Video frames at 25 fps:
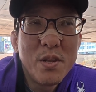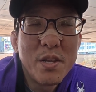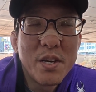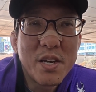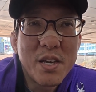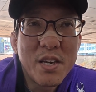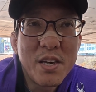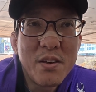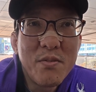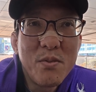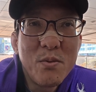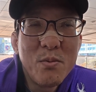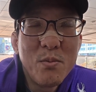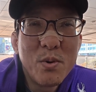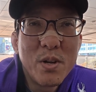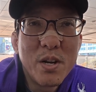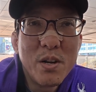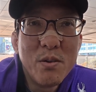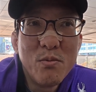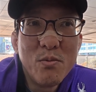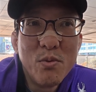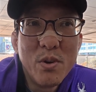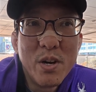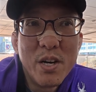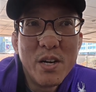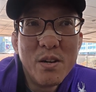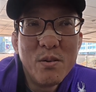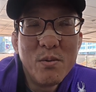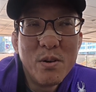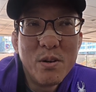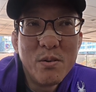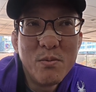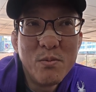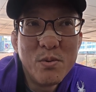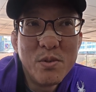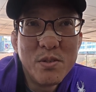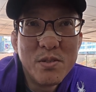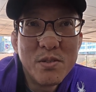like, even what I've read,
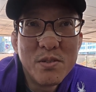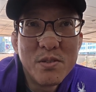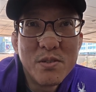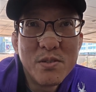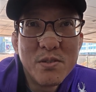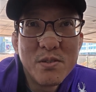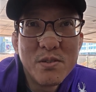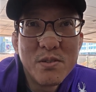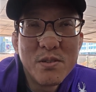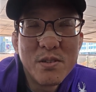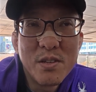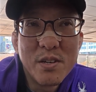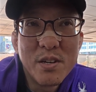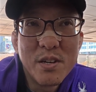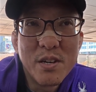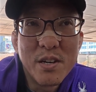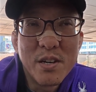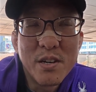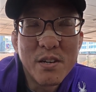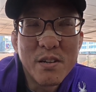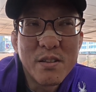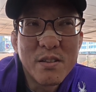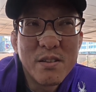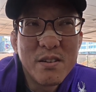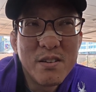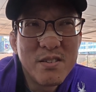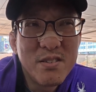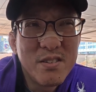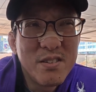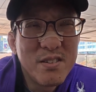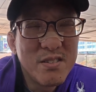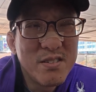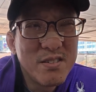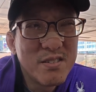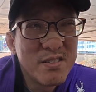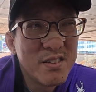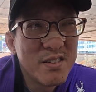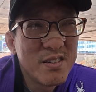I was like, this
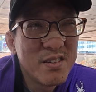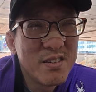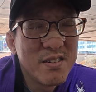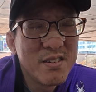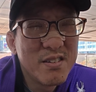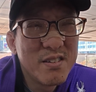is